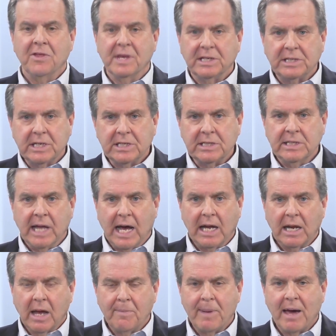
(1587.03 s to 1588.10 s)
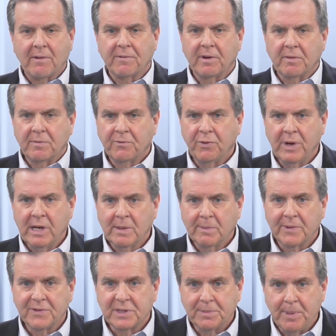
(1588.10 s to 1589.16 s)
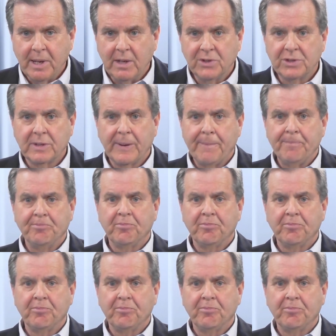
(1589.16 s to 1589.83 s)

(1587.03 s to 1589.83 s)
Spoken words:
This is not about freedom of speech.